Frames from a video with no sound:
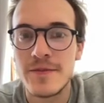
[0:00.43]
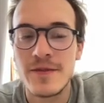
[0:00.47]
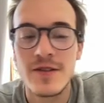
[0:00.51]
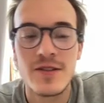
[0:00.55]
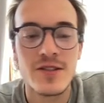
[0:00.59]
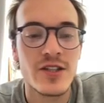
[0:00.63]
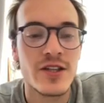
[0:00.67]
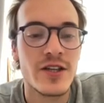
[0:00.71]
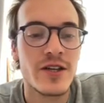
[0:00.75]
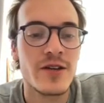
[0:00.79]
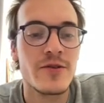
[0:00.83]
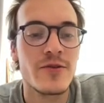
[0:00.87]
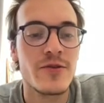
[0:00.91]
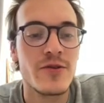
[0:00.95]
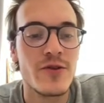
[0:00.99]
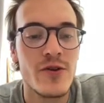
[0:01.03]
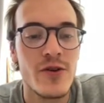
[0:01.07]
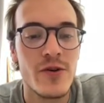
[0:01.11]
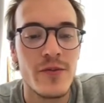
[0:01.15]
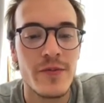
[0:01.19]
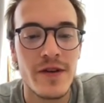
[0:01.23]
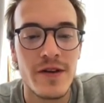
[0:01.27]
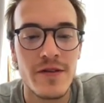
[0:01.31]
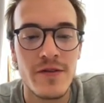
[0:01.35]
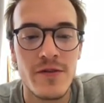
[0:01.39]
PJ here,
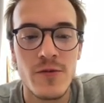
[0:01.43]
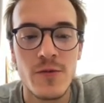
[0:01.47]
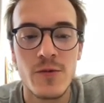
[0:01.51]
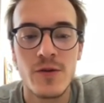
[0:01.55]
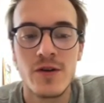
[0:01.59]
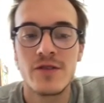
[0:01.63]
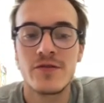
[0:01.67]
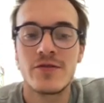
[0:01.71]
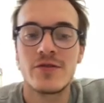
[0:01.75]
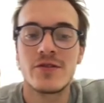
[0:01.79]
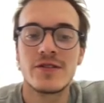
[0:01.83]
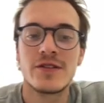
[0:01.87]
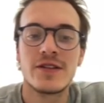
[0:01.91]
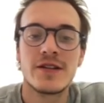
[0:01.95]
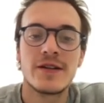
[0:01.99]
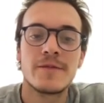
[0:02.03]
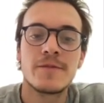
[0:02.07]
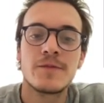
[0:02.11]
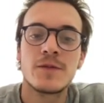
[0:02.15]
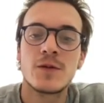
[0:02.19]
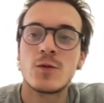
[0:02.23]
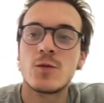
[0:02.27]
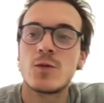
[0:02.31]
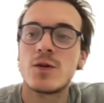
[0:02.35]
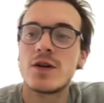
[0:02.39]
hope you're having a wonderful day.
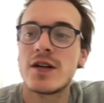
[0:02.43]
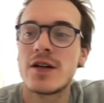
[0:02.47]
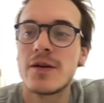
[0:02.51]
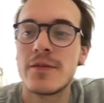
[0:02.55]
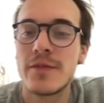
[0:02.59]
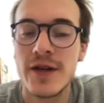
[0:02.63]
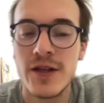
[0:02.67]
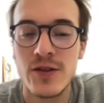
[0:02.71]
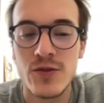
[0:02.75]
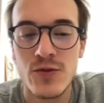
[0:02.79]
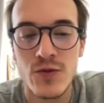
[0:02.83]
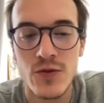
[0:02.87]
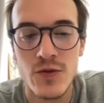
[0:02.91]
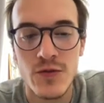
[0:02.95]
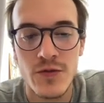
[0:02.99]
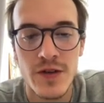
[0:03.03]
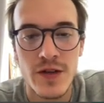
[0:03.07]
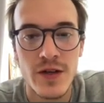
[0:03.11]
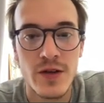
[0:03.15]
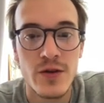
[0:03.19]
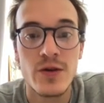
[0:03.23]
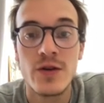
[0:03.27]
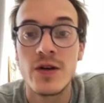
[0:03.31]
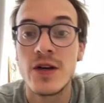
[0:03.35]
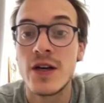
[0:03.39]
Welcome back to a new
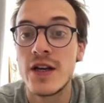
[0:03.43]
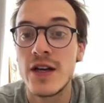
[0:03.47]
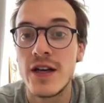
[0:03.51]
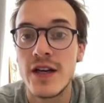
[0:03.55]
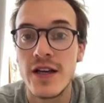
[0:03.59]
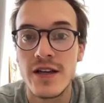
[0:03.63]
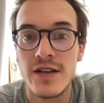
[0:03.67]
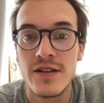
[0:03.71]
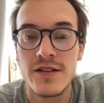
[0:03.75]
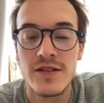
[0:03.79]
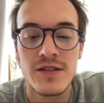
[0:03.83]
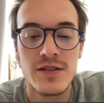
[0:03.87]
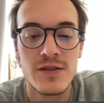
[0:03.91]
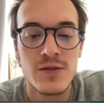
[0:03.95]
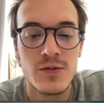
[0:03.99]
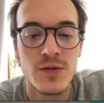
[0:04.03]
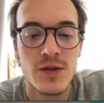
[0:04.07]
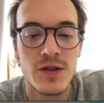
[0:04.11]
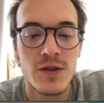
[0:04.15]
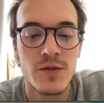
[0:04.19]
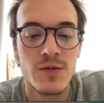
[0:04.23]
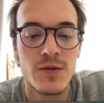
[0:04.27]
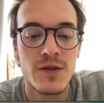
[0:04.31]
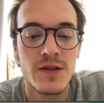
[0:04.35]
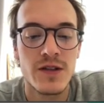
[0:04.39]
video. In this
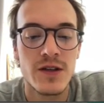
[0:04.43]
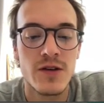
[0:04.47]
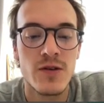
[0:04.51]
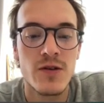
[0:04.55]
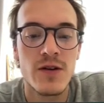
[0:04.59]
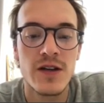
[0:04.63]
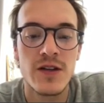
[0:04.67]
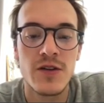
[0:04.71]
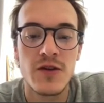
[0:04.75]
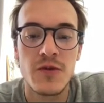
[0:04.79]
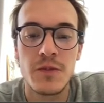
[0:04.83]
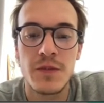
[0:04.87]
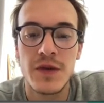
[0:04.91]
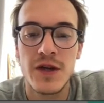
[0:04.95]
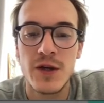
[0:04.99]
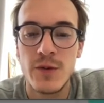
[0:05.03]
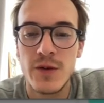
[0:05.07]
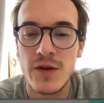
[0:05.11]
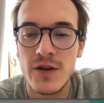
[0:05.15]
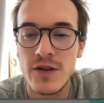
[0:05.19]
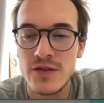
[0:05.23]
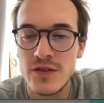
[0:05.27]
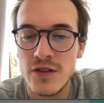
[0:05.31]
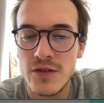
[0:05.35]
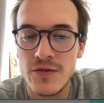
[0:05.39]
one, we're going to take a look at the big
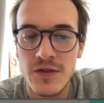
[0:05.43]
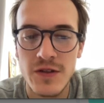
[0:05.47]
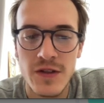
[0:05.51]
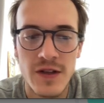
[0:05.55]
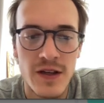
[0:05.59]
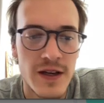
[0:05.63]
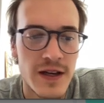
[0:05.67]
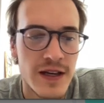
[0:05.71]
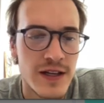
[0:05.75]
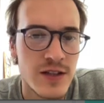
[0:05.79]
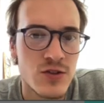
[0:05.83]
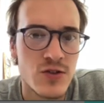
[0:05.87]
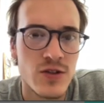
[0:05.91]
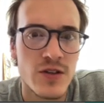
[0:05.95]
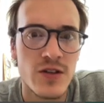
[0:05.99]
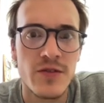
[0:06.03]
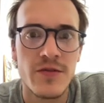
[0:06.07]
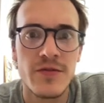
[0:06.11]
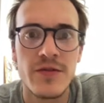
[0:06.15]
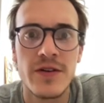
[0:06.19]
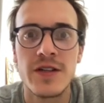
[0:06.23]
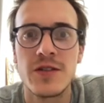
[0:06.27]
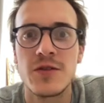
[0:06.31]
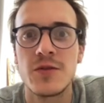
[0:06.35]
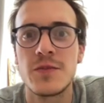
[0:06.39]
winners of the day and trying to
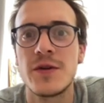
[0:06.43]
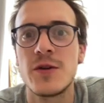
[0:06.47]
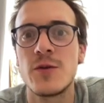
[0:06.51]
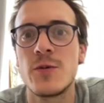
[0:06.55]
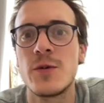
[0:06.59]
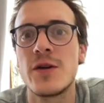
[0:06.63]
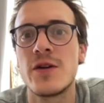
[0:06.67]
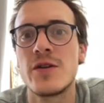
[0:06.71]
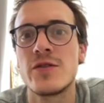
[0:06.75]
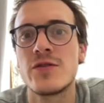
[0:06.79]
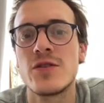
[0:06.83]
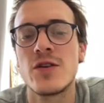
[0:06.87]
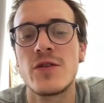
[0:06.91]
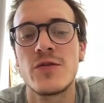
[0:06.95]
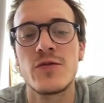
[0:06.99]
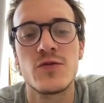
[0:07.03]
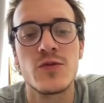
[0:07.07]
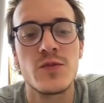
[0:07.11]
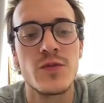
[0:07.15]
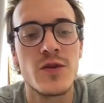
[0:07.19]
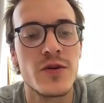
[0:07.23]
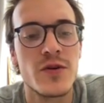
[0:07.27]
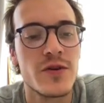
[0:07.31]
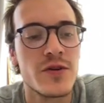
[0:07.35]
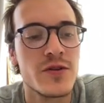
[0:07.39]
find the big winners of
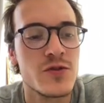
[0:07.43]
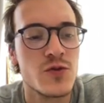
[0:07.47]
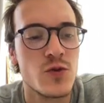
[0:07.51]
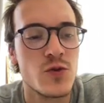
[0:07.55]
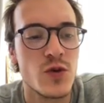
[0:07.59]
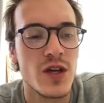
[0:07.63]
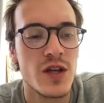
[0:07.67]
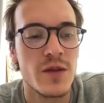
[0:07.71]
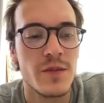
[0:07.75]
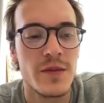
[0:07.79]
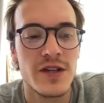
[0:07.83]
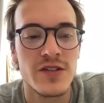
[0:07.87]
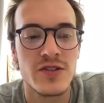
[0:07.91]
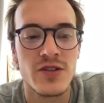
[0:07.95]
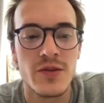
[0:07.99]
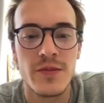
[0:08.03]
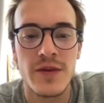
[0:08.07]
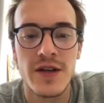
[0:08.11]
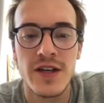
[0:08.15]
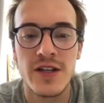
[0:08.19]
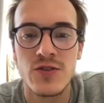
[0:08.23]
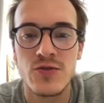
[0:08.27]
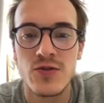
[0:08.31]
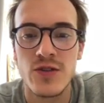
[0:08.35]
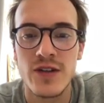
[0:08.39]
tomorrow so we can make some
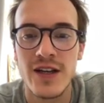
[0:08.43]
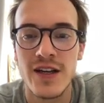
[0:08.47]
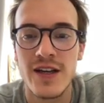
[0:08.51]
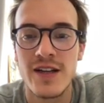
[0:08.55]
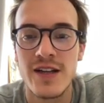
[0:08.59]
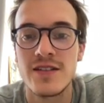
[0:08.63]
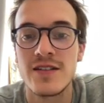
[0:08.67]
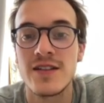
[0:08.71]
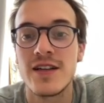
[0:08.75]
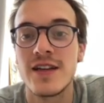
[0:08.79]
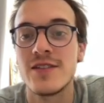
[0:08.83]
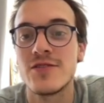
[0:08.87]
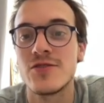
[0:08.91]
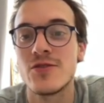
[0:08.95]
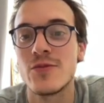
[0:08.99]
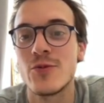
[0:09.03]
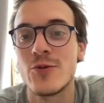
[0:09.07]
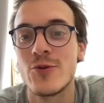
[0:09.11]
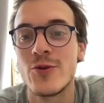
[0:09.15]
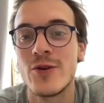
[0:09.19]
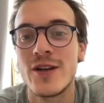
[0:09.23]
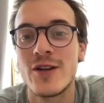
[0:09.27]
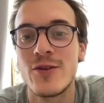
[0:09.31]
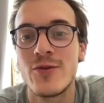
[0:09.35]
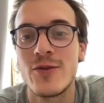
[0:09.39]
extra gains and some
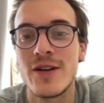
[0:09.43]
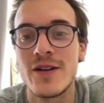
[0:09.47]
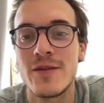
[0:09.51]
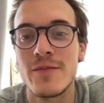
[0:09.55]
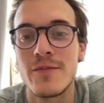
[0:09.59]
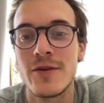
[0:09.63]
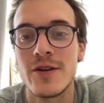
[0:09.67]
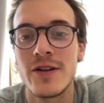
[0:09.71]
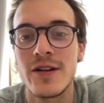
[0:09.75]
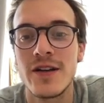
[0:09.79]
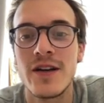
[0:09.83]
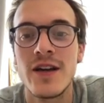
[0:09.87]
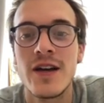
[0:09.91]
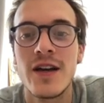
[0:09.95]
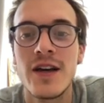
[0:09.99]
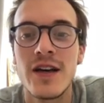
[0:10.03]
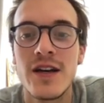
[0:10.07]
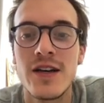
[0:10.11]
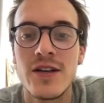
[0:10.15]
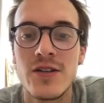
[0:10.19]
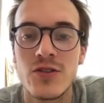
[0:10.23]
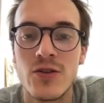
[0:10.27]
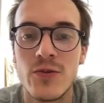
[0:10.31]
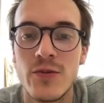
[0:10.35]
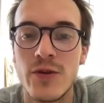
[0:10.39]
great, great money.
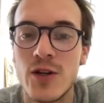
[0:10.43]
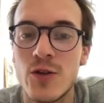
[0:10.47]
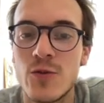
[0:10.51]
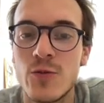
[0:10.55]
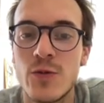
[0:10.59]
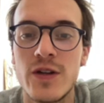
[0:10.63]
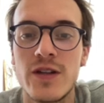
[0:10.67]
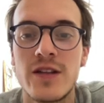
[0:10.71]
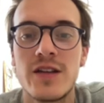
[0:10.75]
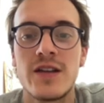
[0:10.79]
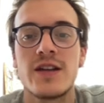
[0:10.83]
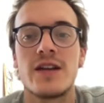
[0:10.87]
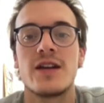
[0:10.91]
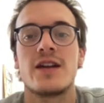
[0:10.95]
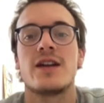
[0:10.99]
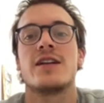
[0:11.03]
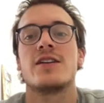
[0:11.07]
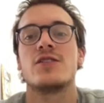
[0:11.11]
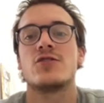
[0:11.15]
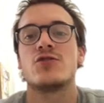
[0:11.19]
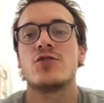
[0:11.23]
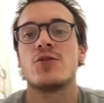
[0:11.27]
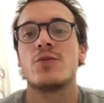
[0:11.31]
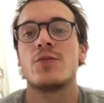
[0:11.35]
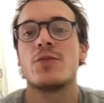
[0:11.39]
So without waiting, let's
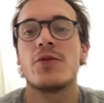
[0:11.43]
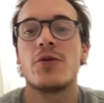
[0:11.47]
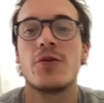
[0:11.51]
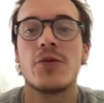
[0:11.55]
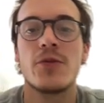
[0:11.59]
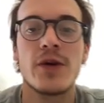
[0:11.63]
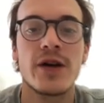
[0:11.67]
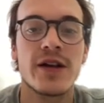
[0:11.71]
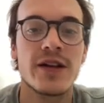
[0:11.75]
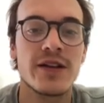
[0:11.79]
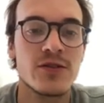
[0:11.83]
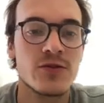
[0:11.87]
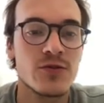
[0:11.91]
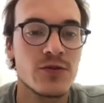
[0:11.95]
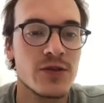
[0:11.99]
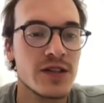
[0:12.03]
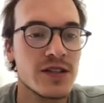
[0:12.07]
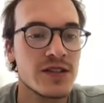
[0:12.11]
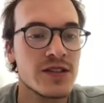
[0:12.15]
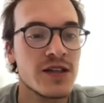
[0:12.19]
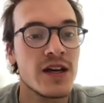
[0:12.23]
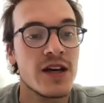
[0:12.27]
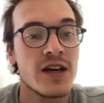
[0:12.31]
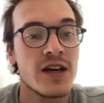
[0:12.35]
jump right into it.